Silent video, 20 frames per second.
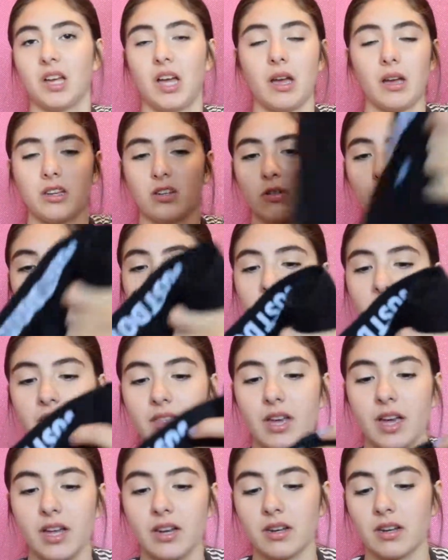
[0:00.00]
I don't mind
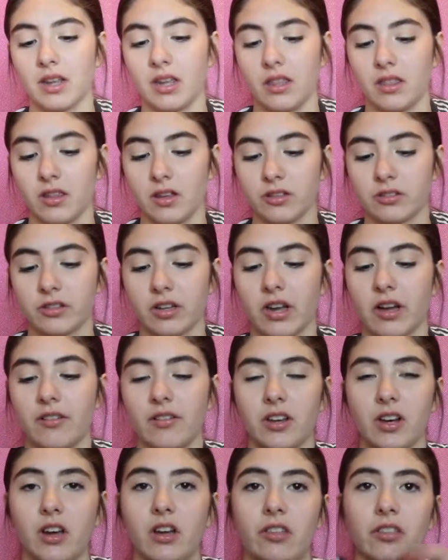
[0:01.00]
that and they also have
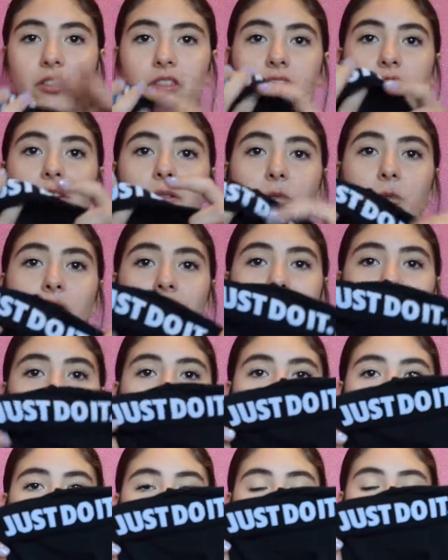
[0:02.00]
it on the
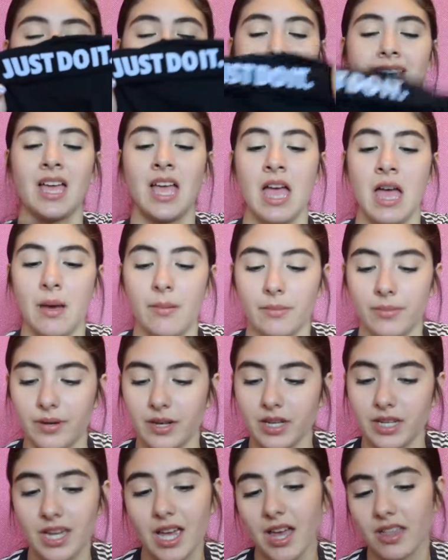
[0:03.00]
waistband
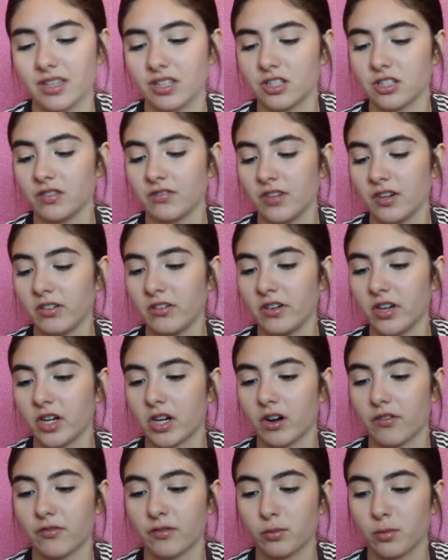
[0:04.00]
but yeah, these are very, very
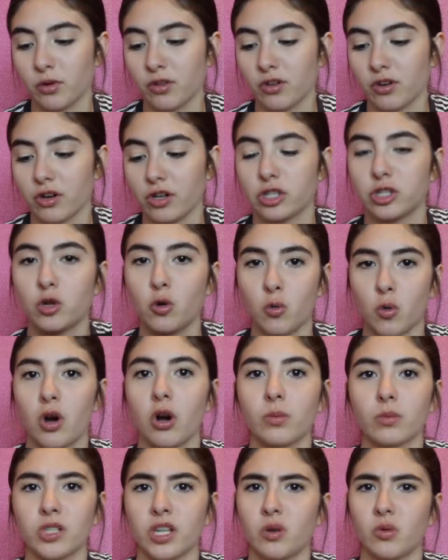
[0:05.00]
comfortable. They're also
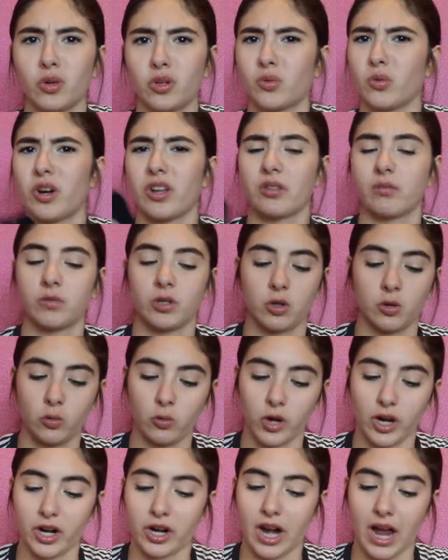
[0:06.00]
warm, so I wouldn't wear them to
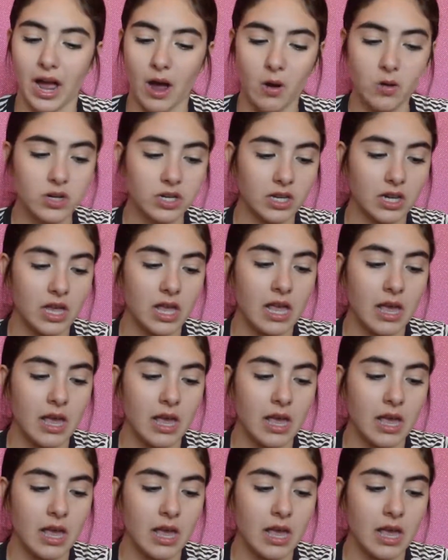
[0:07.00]
work out.